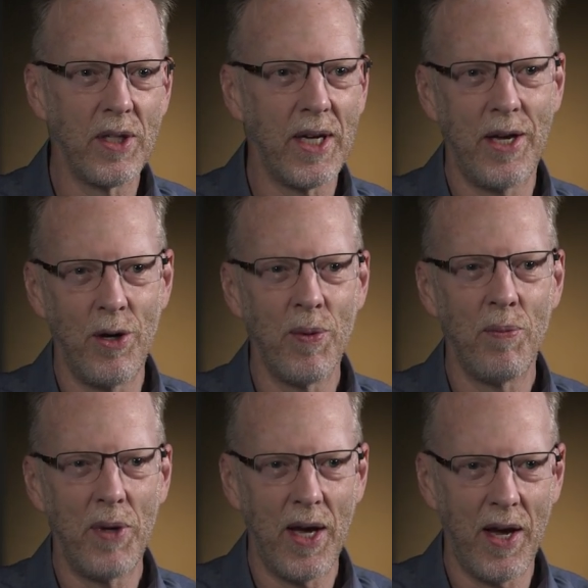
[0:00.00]
is a
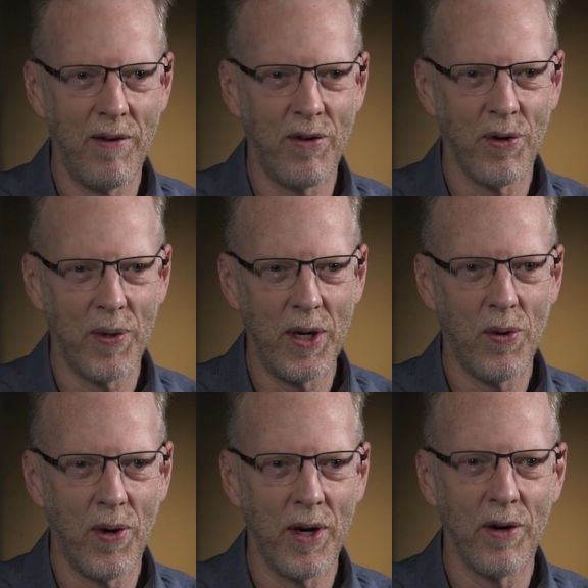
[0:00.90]
human behavior
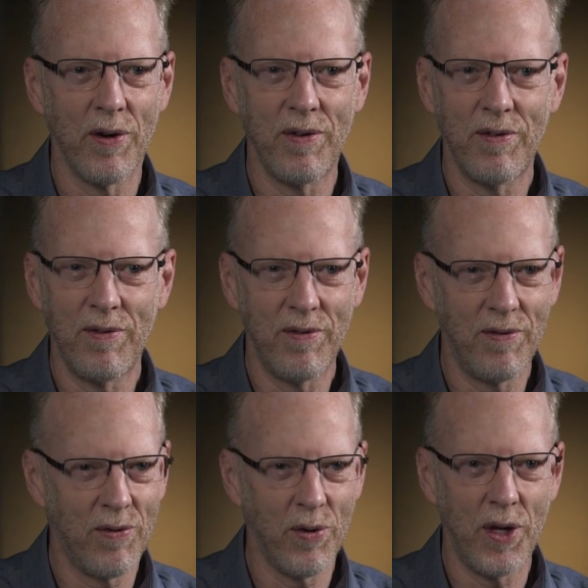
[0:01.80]
required
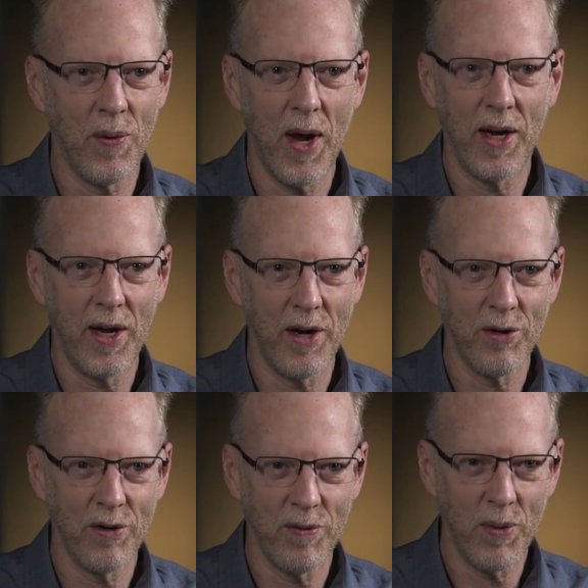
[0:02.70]
for the
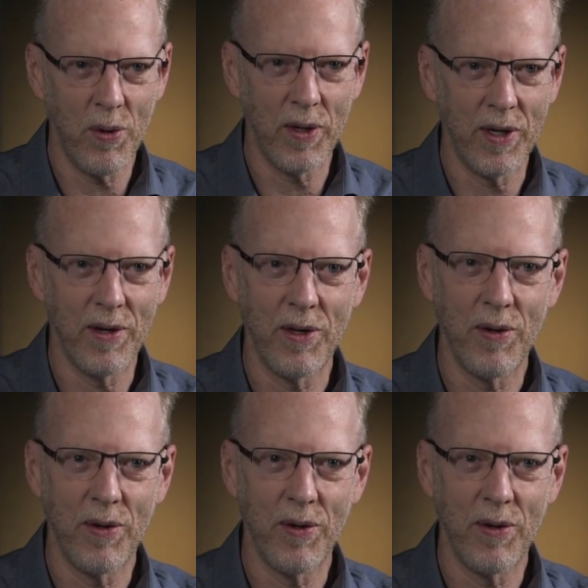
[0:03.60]
eradication of polio.